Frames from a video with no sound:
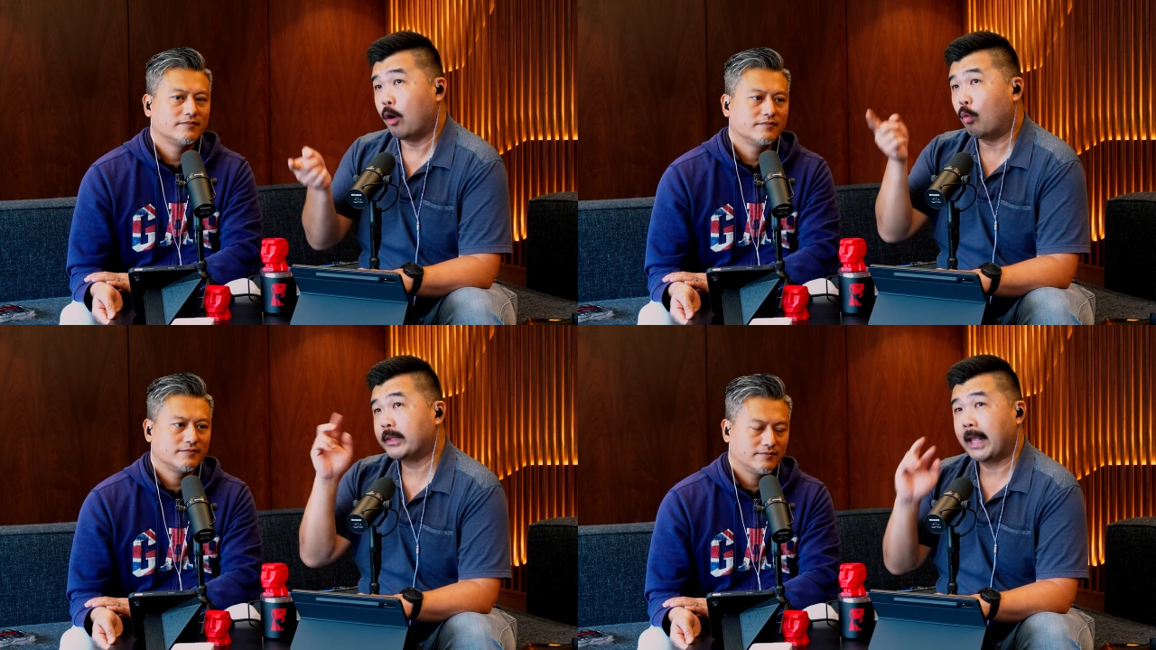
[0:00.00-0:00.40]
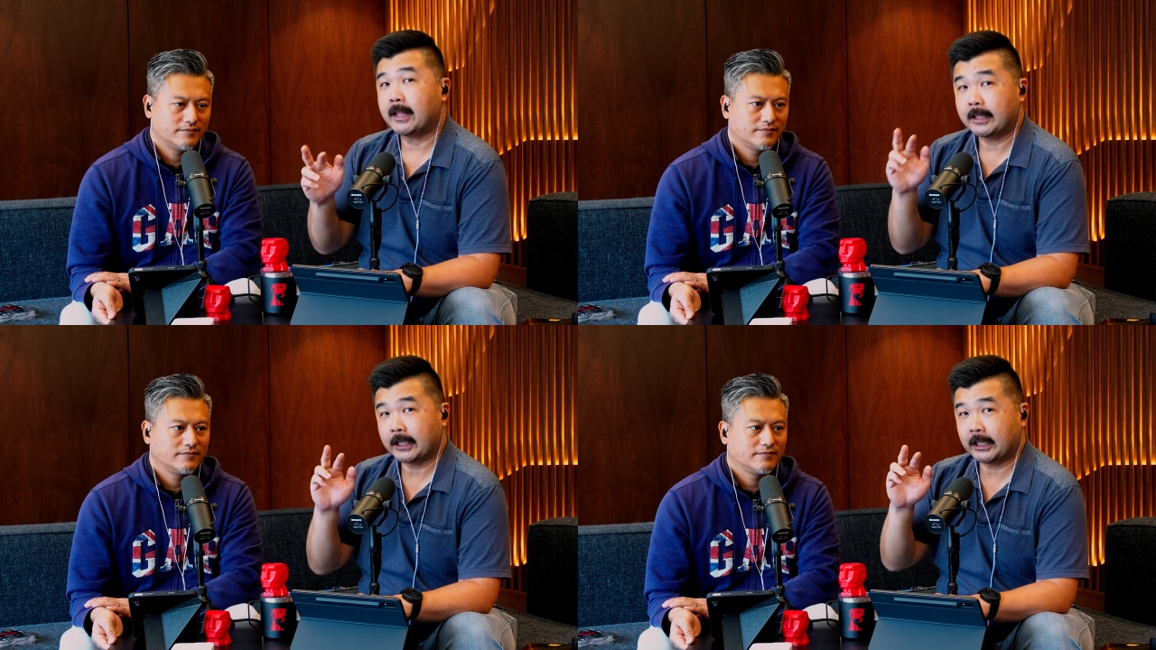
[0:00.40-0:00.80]
Speaker 1: What
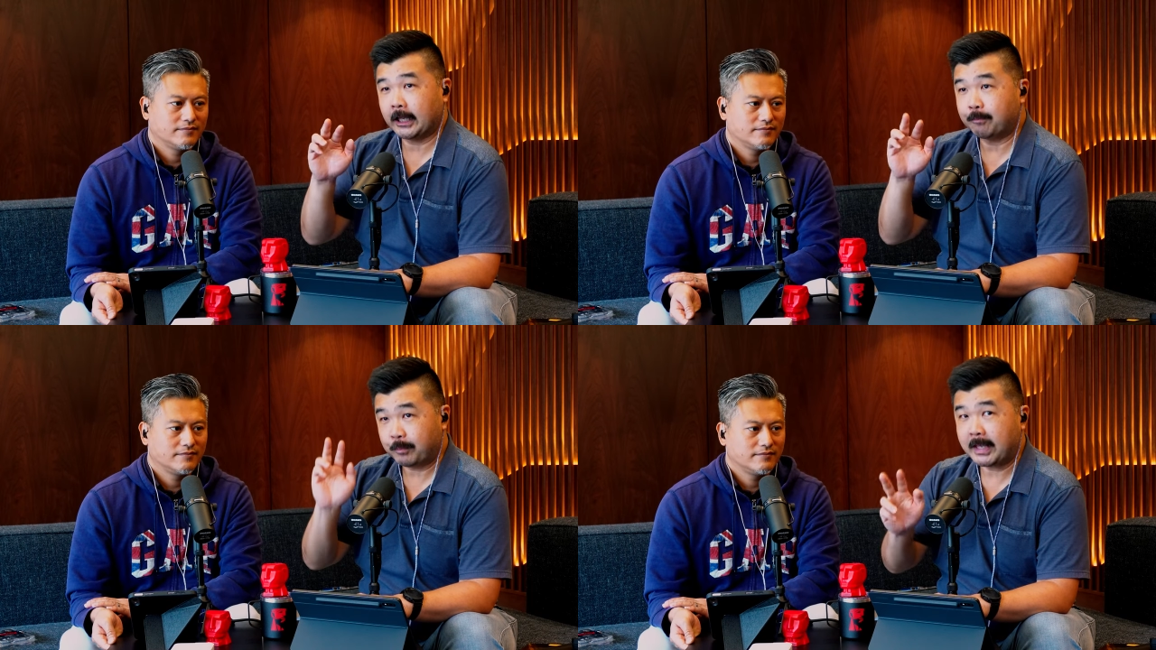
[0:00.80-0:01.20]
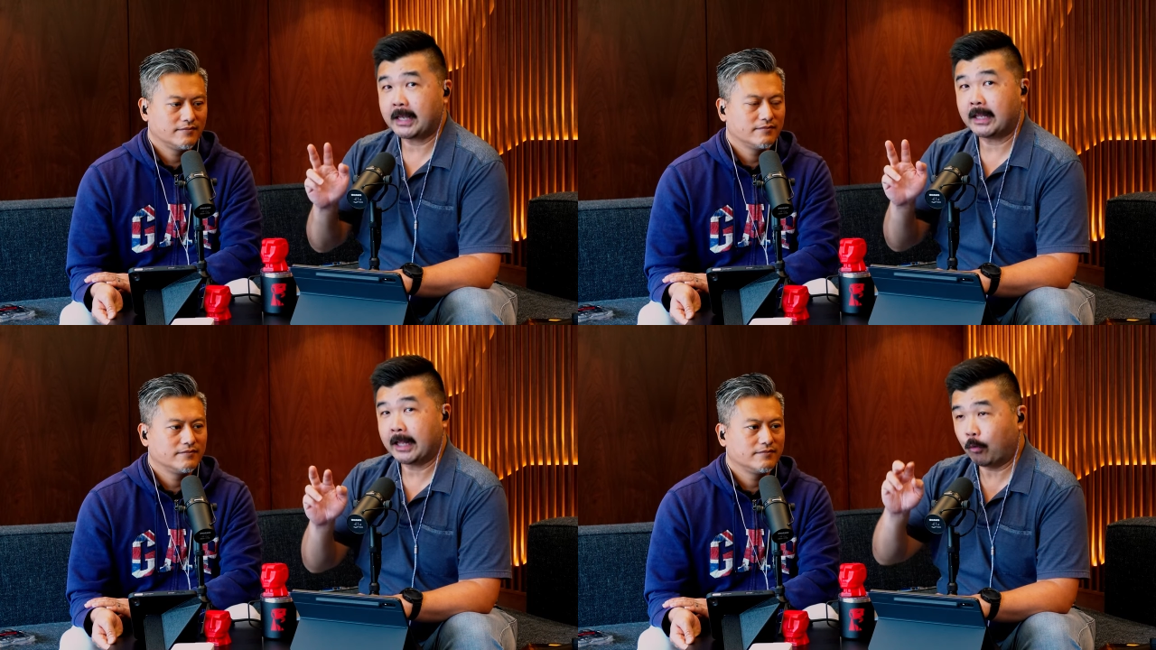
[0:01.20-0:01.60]
that can
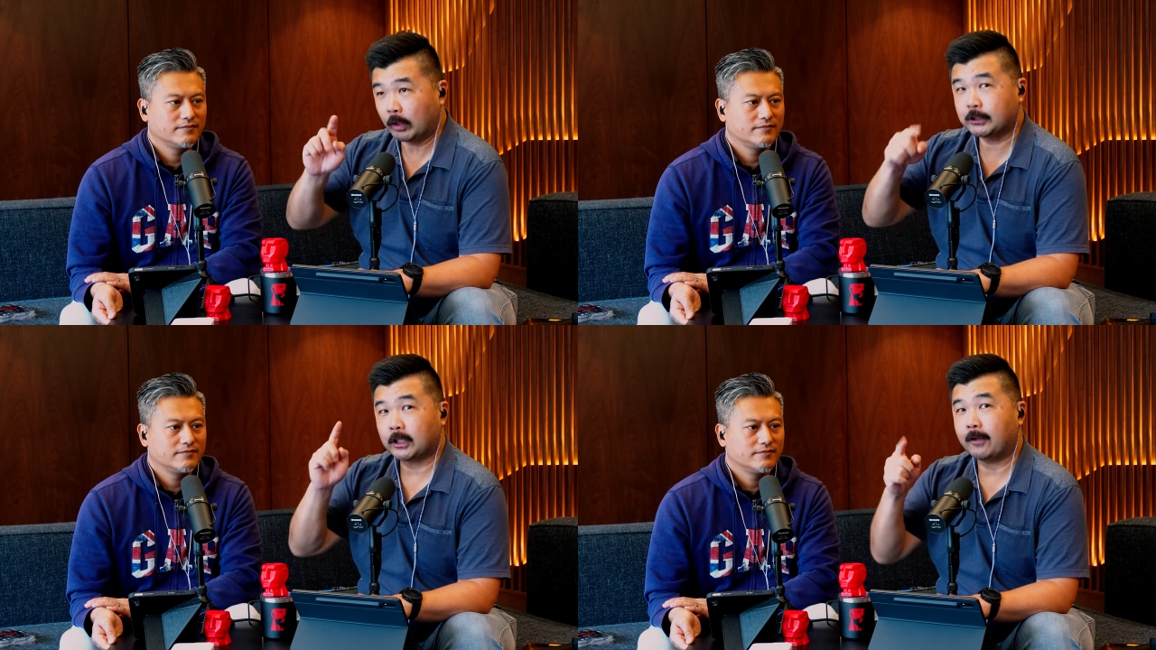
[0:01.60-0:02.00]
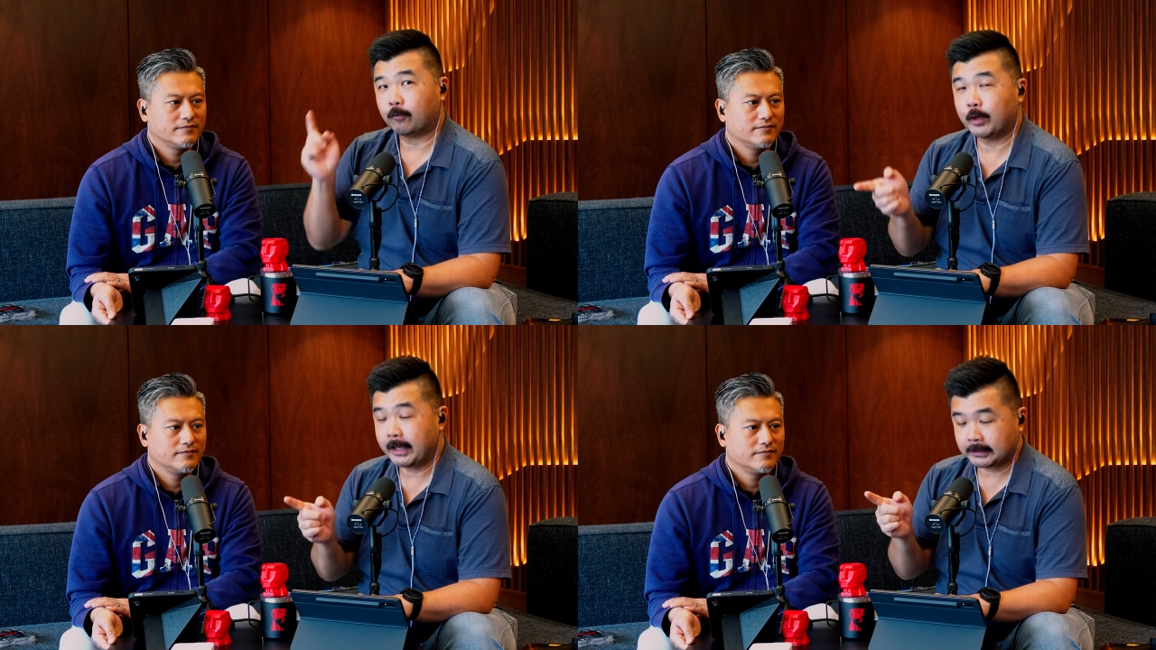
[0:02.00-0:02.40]
mean one
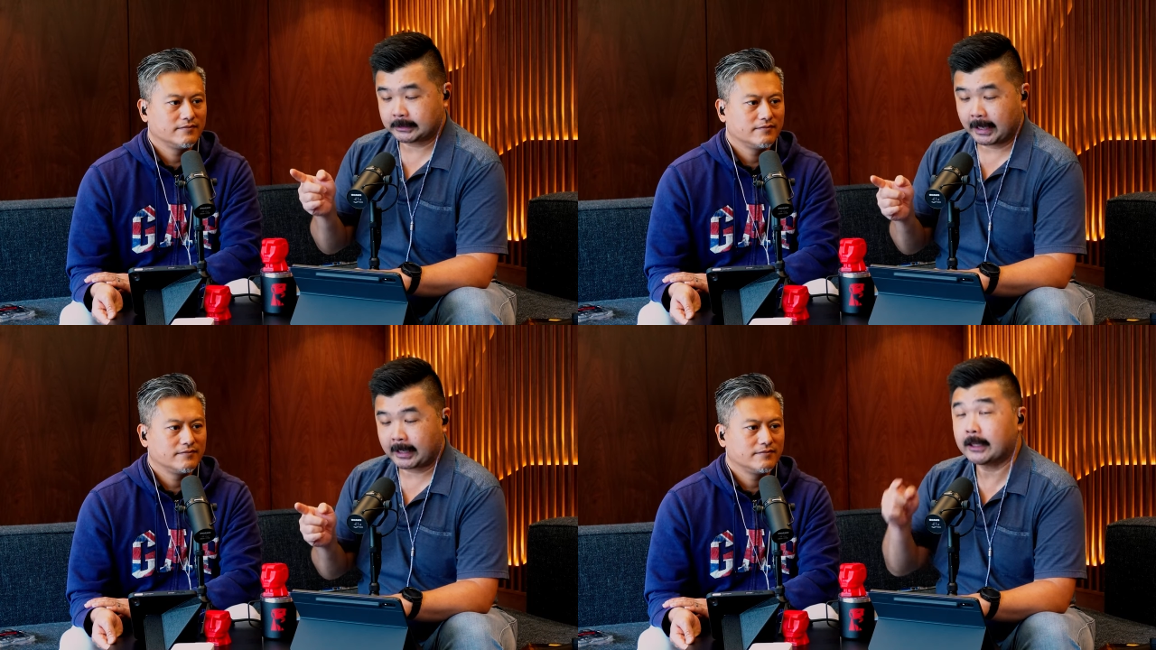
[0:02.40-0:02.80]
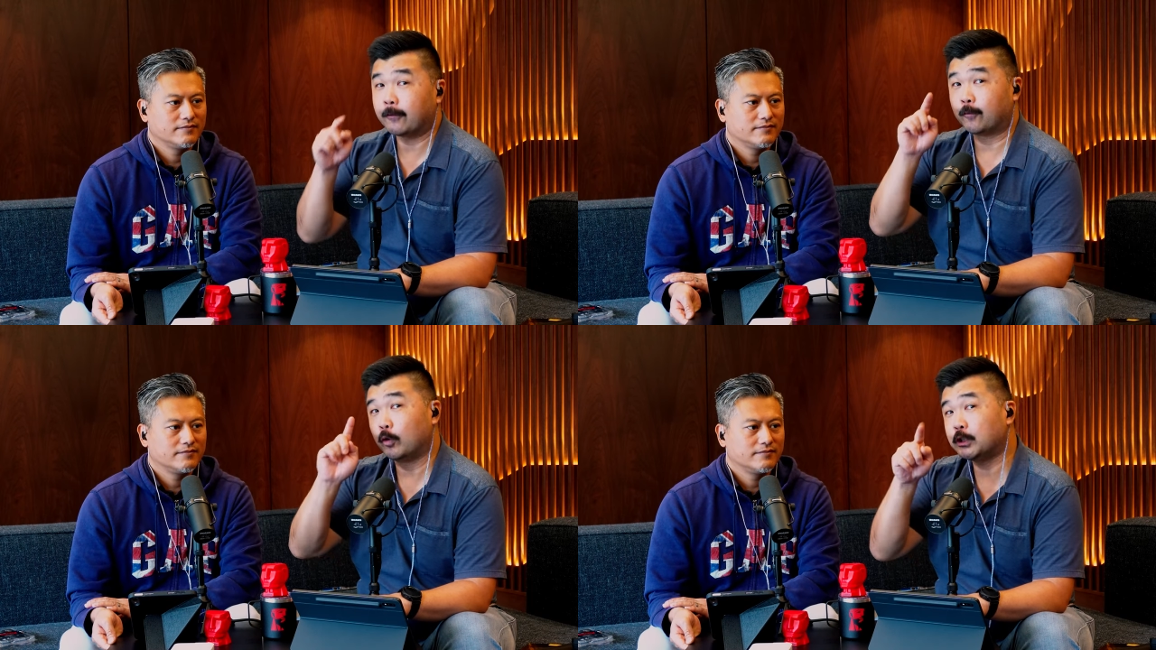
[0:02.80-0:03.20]
slot free is
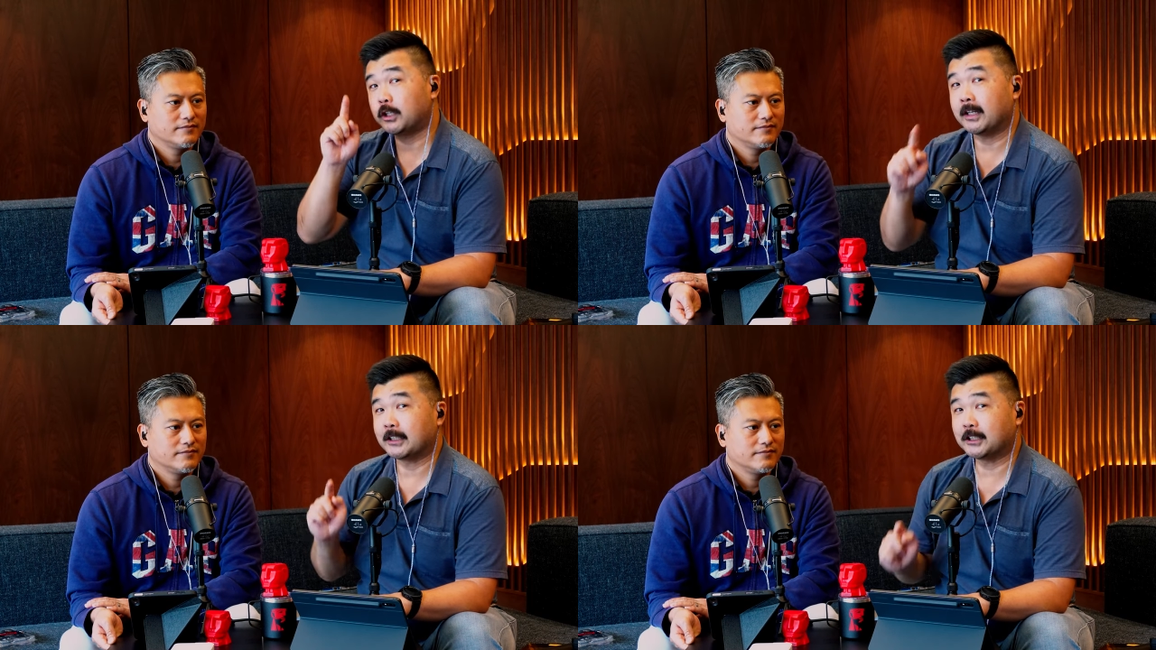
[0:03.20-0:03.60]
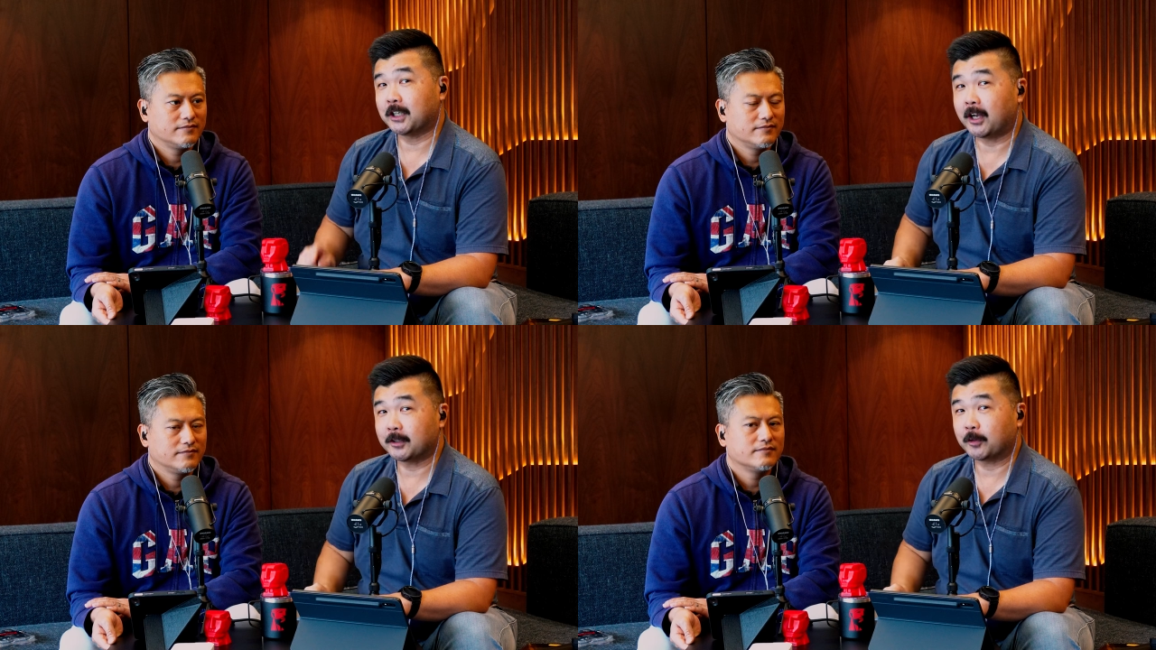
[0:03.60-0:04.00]
that the first slot is
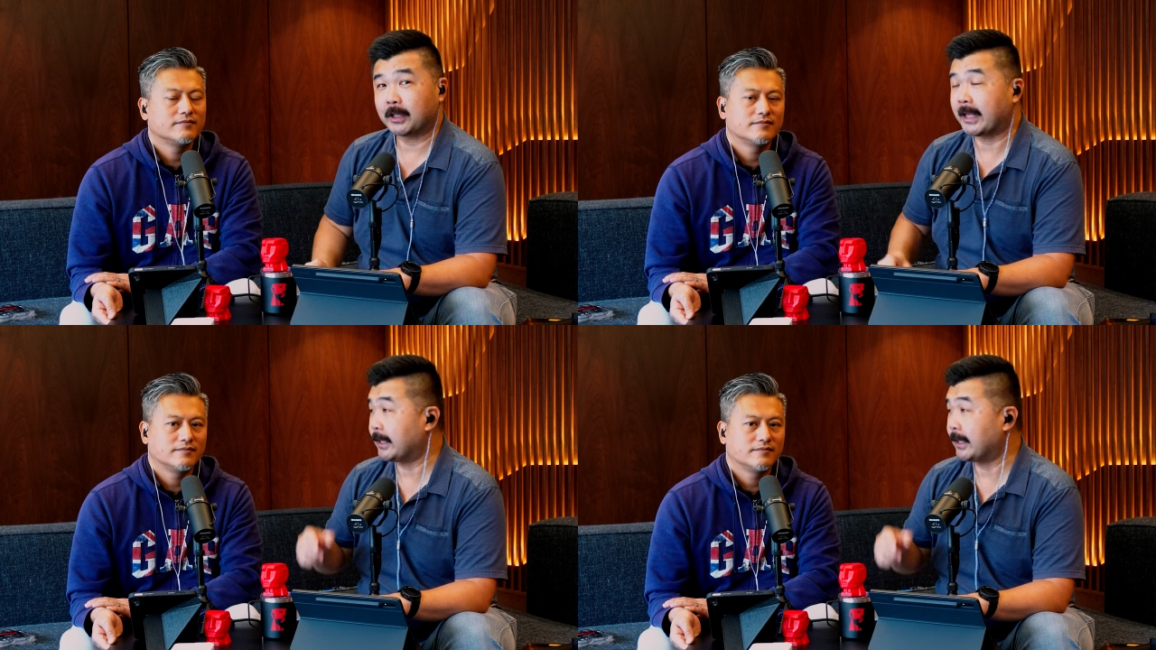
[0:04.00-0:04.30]
soldered.